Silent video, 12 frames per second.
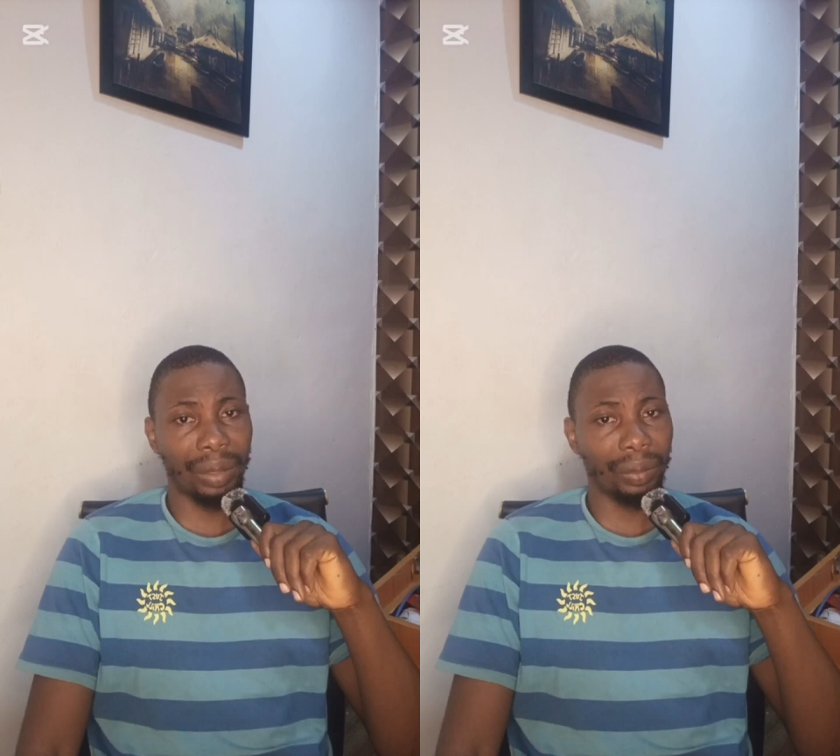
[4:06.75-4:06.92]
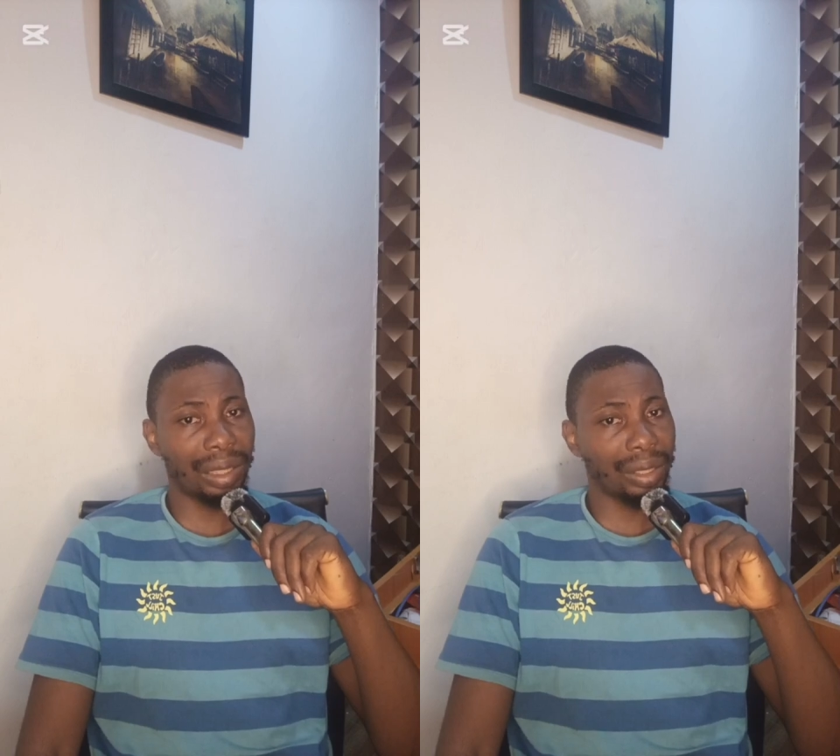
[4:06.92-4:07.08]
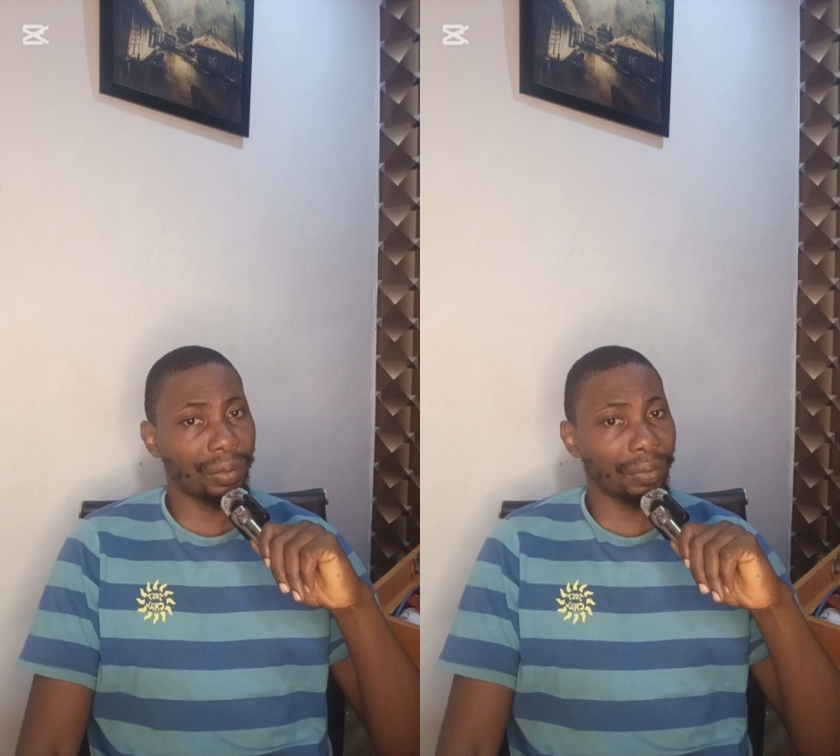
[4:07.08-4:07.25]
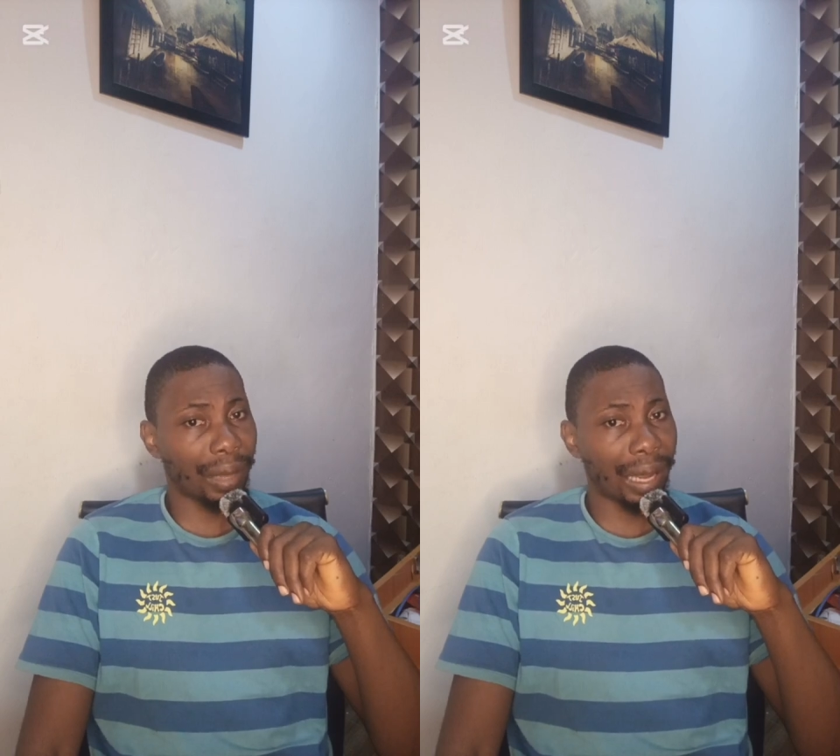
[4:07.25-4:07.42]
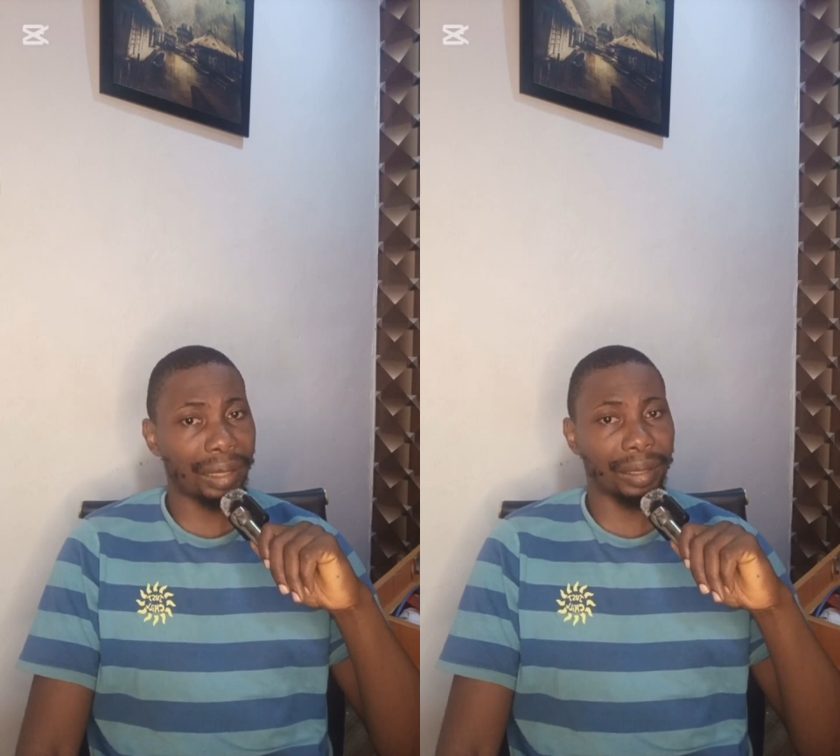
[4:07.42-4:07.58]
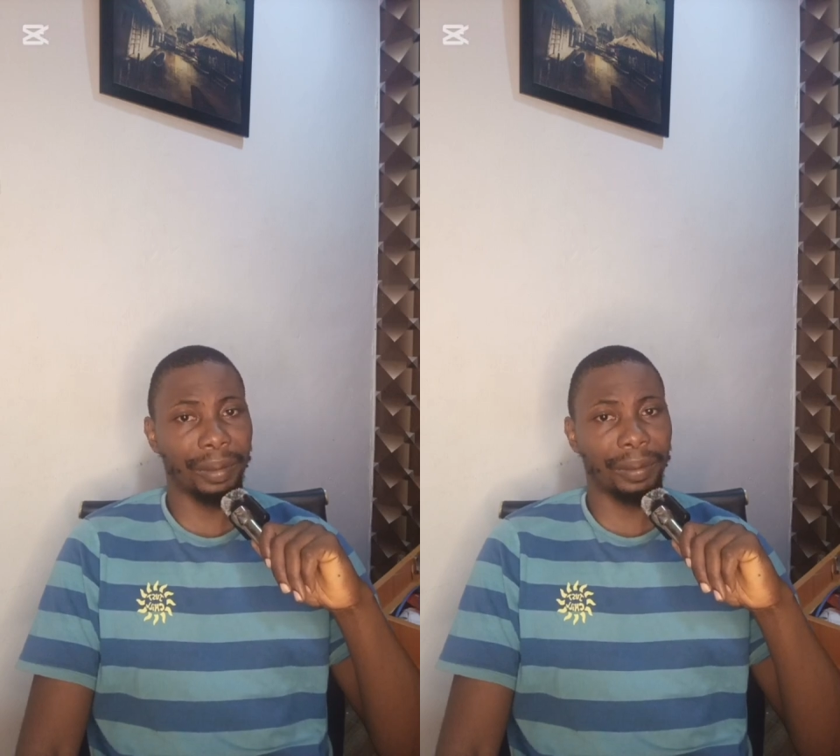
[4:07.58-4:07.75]
Well, it is not
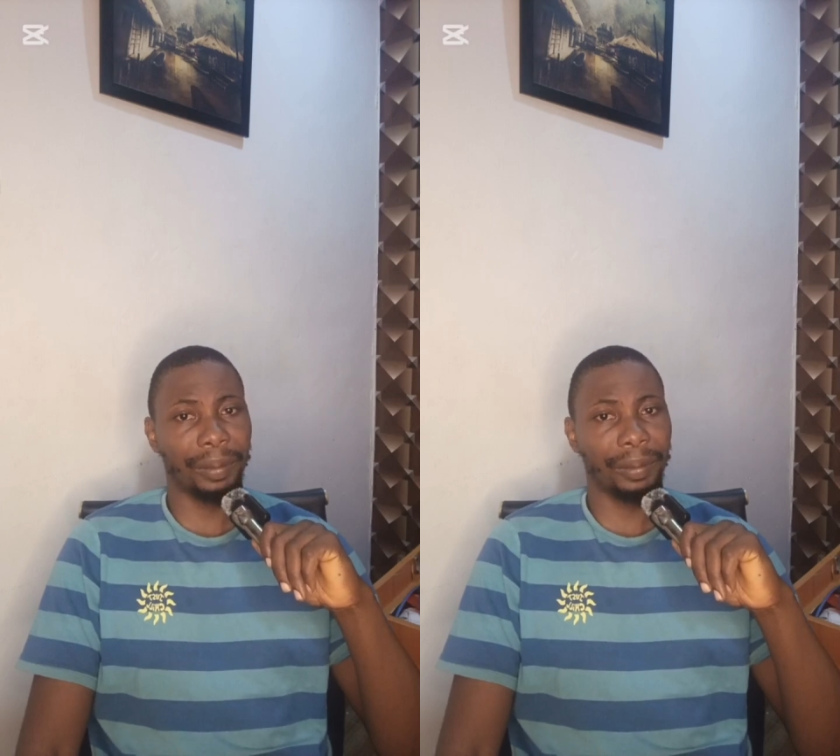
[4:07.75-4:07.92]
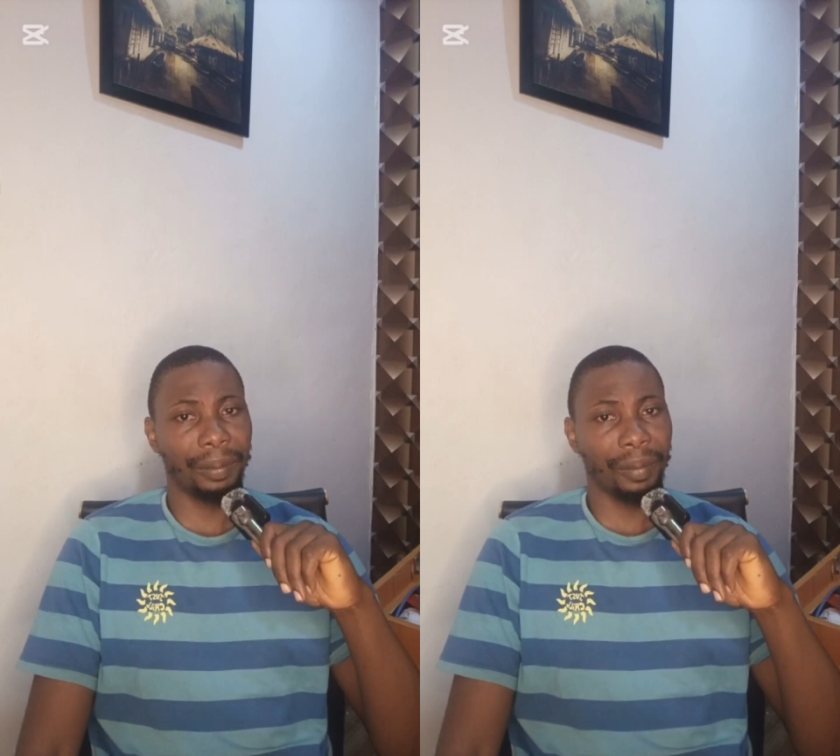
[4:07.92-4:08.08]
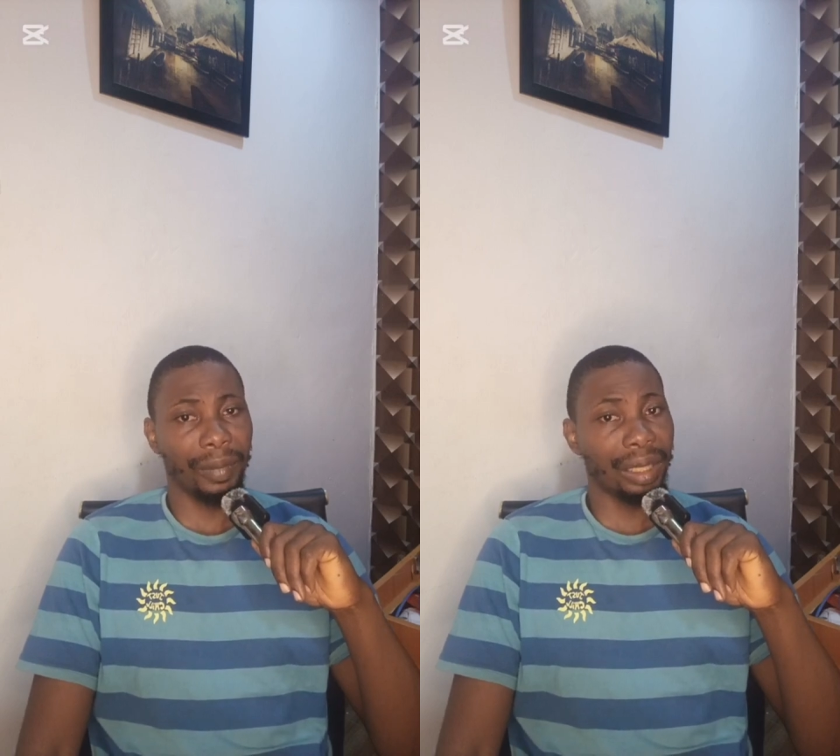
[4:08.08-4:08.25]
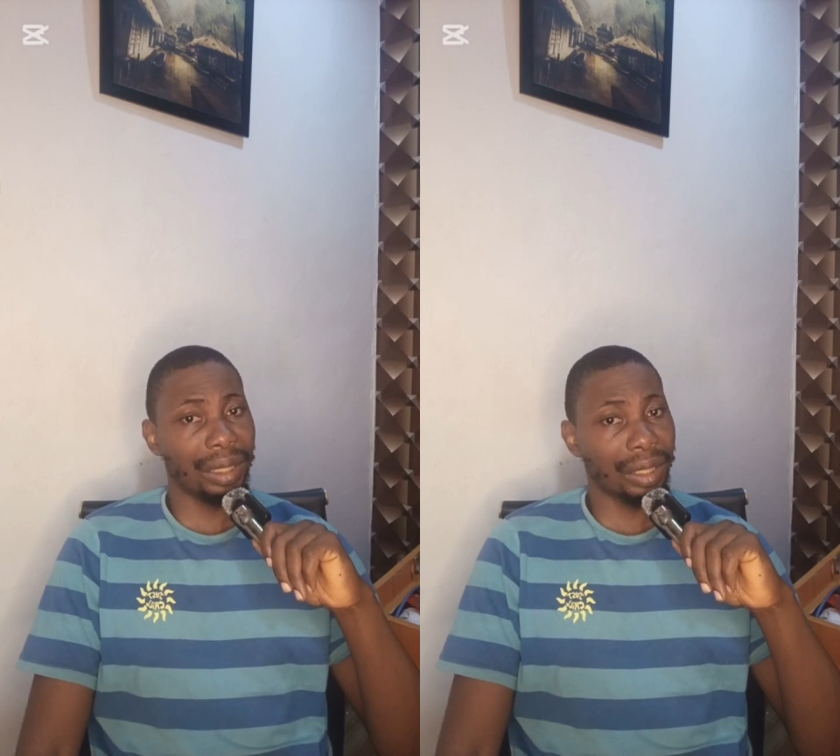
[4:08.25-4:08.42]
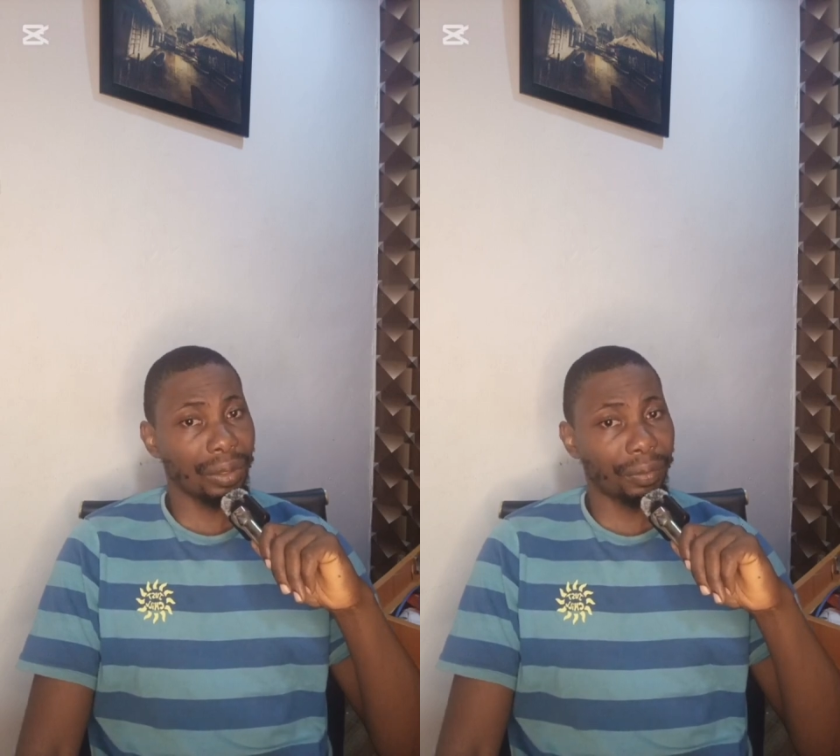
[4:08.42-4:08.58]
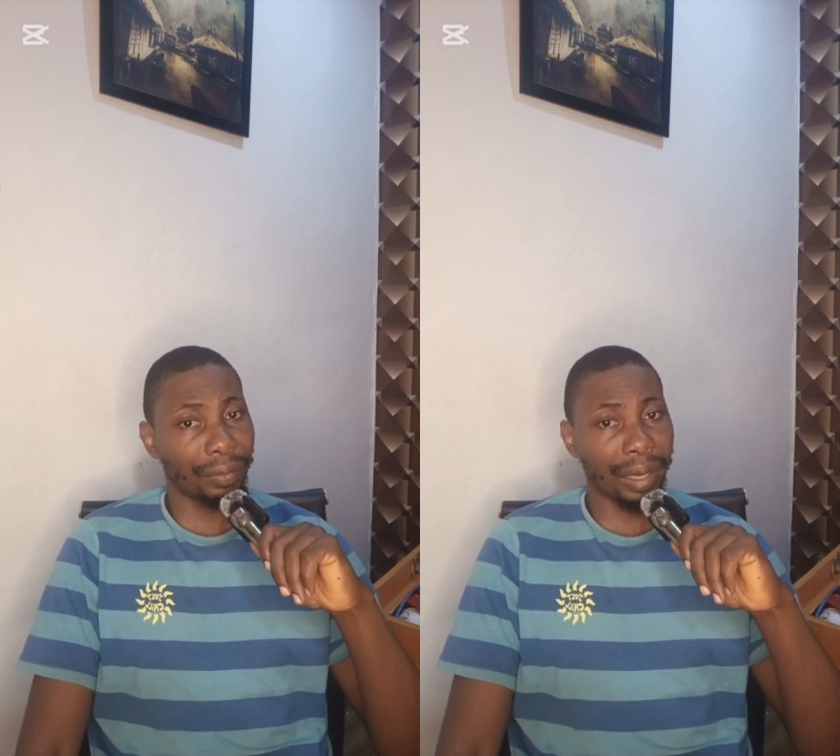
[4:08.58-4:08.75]
fine. It
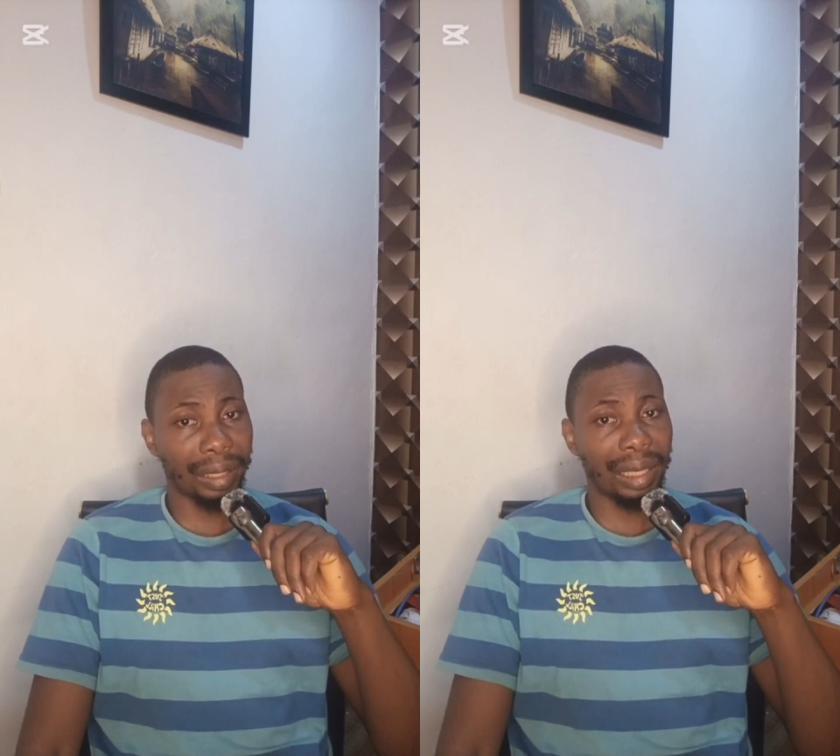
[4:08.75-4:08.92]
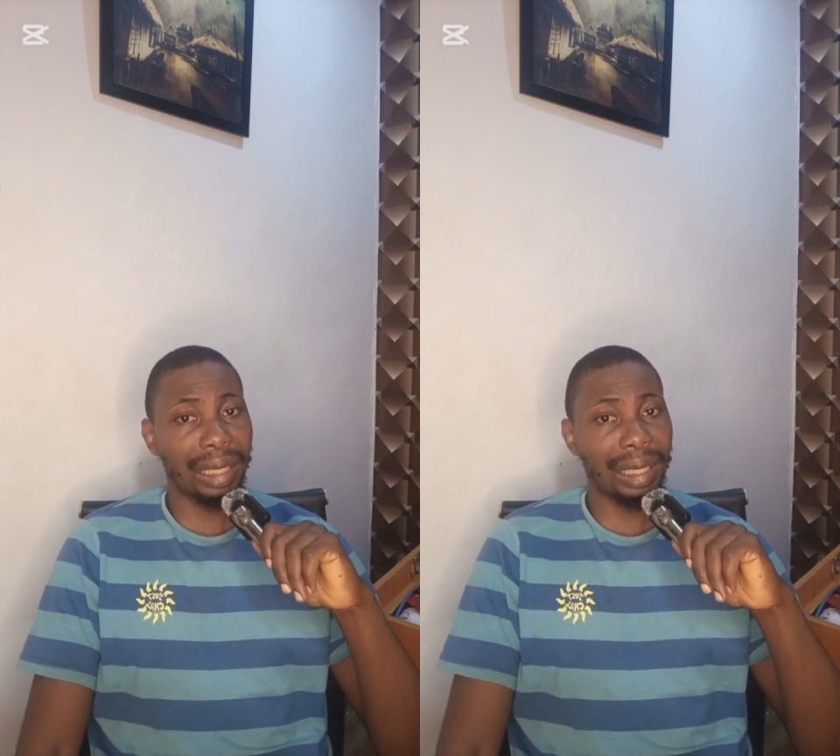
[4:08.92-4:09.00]
is not fine.